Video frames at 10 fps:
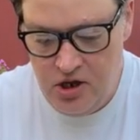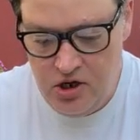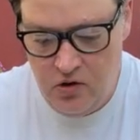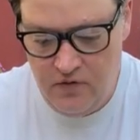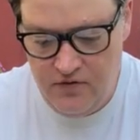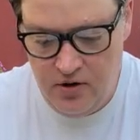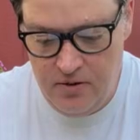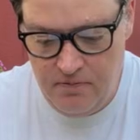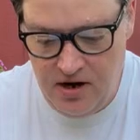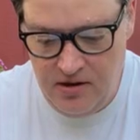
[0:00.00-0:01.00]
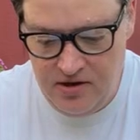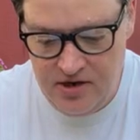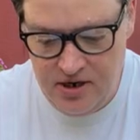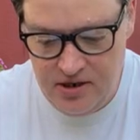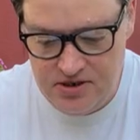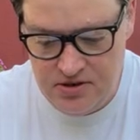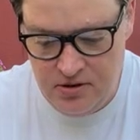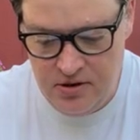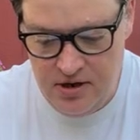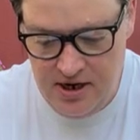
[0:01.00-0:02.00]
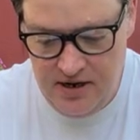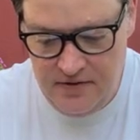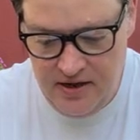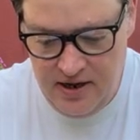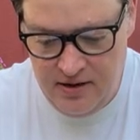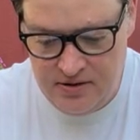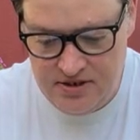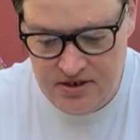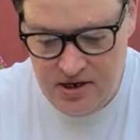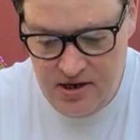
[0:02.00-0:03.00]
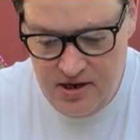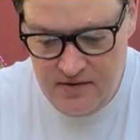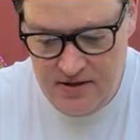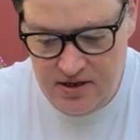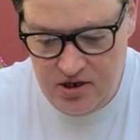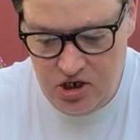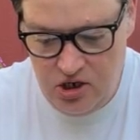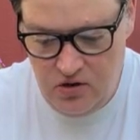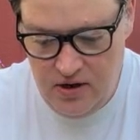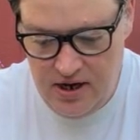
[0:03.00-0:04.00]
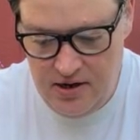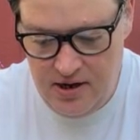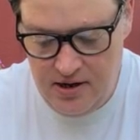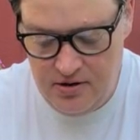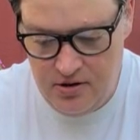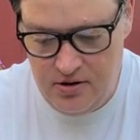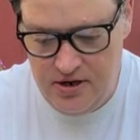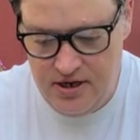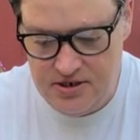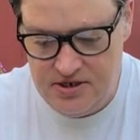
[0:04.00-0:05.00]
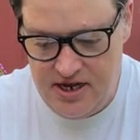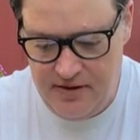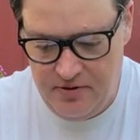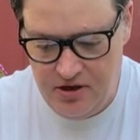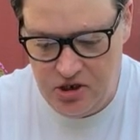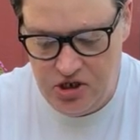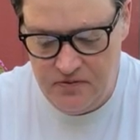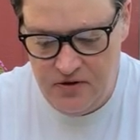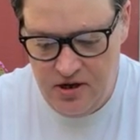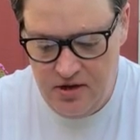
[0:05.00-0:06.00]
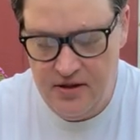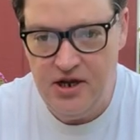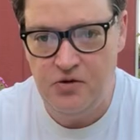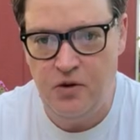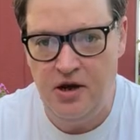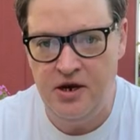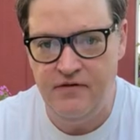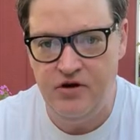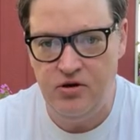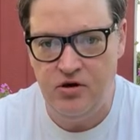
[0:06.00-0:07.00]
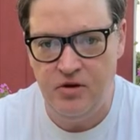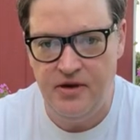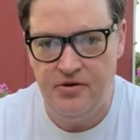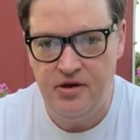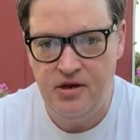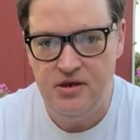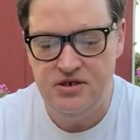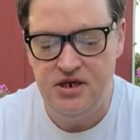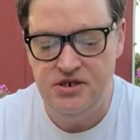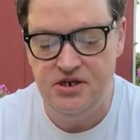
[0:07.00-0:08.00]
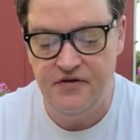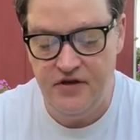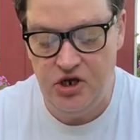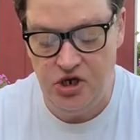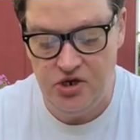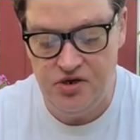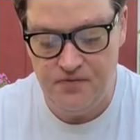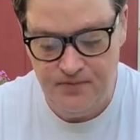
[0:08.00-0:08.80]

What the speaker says: to avoid politics or anything else that the show had not already established. That's why I never talk about sensitive issues.